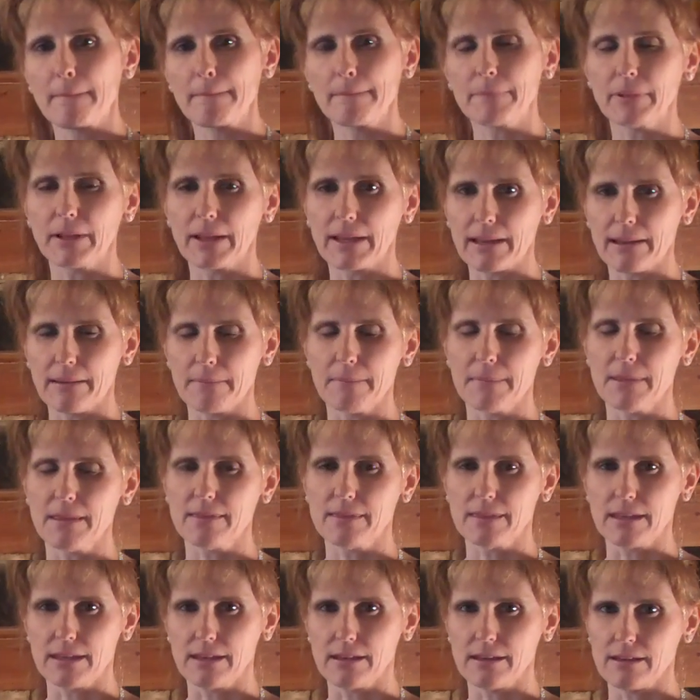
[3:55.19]
Blame
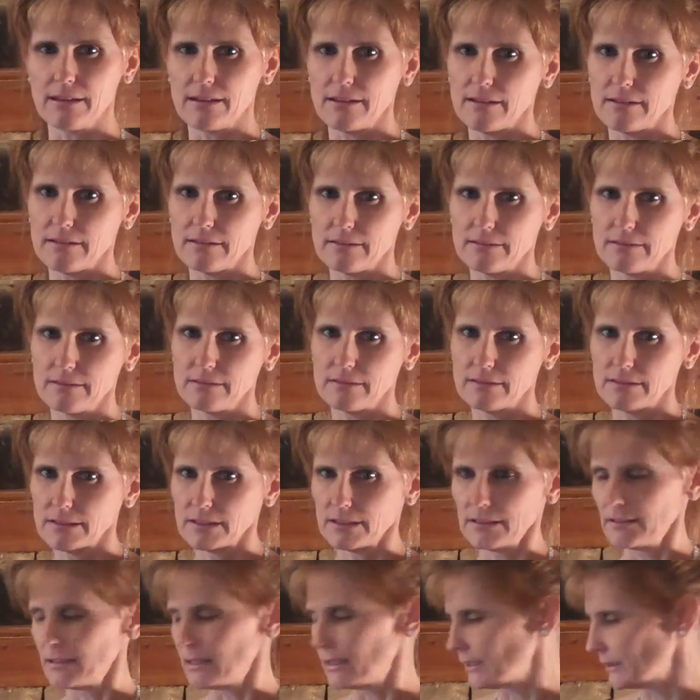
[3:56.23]
the
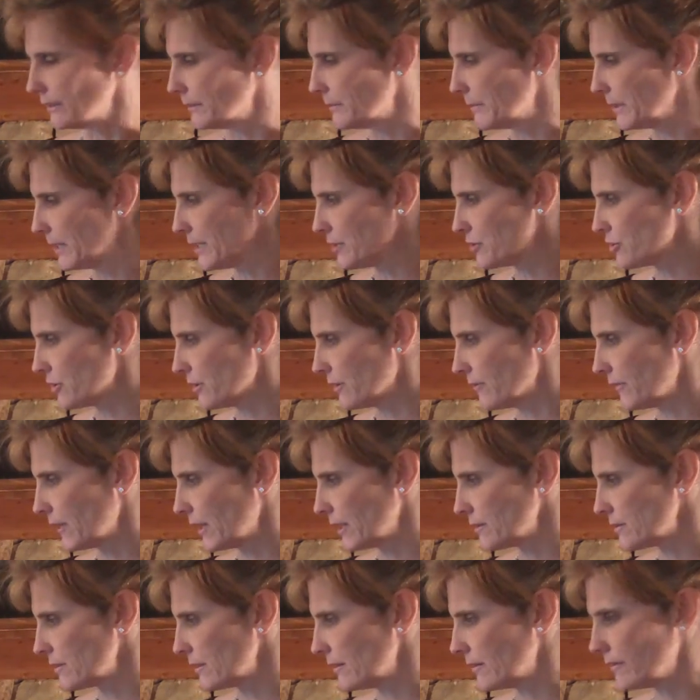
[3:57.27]
elimination
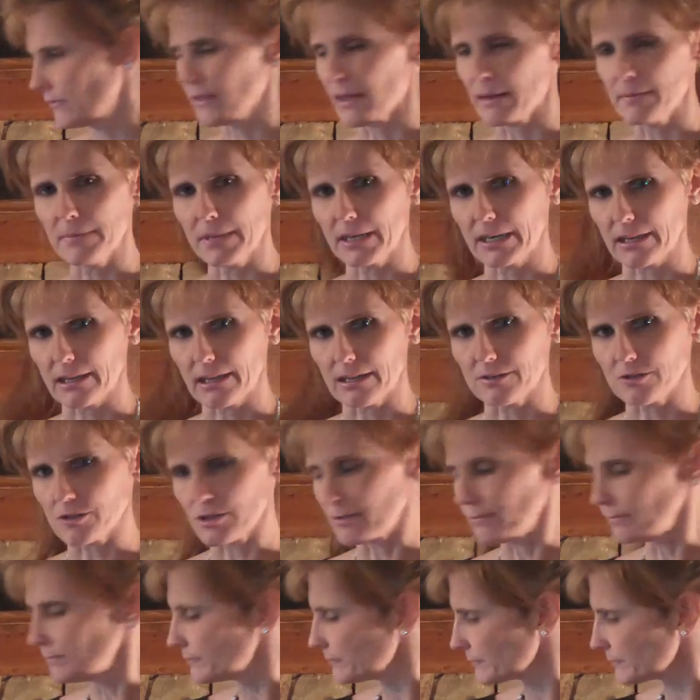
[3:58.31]
of that medication.